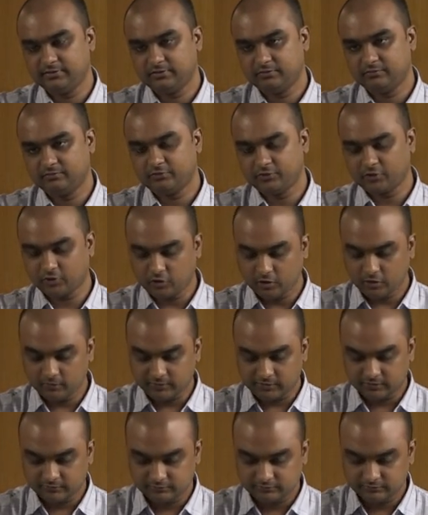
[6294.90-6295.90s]
put a
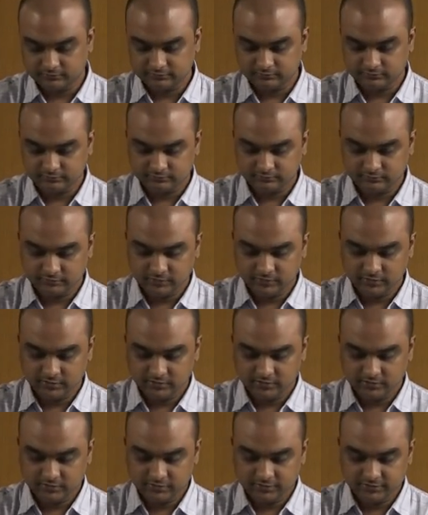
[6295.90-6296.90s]
comma,
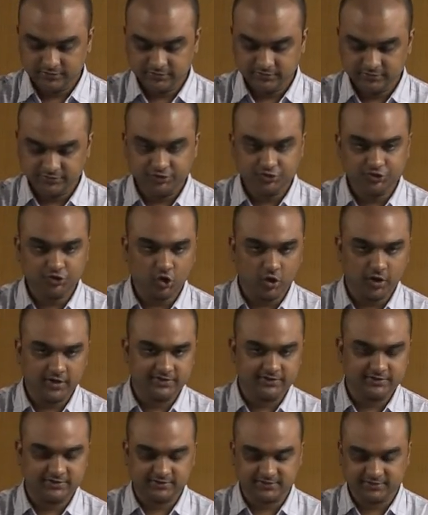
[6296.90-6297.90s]

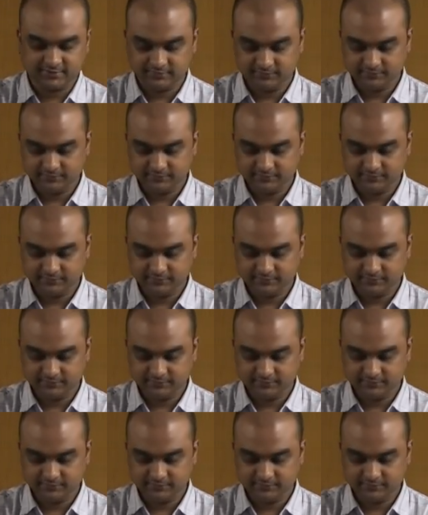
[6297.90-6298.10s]
choice,